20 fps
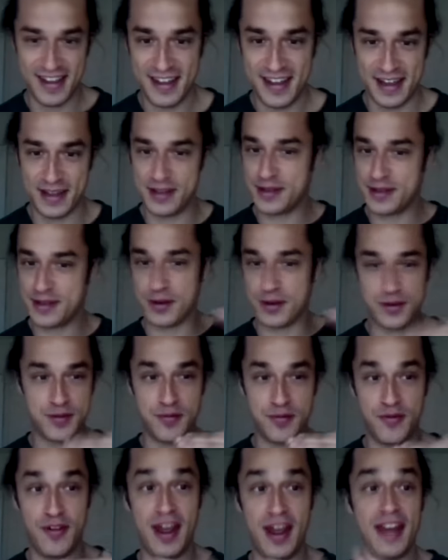It just goes
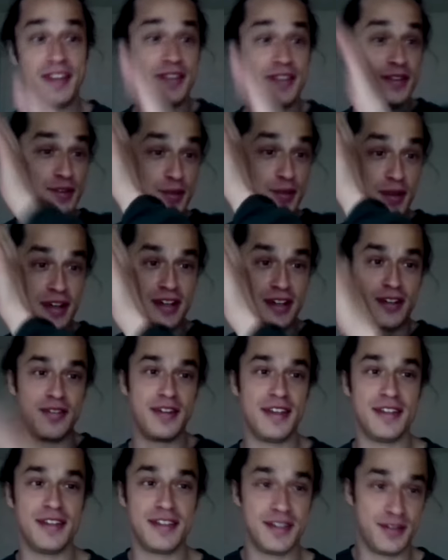from flat to 20
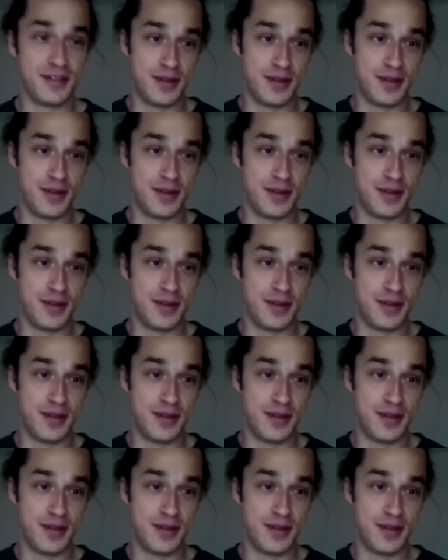degrees.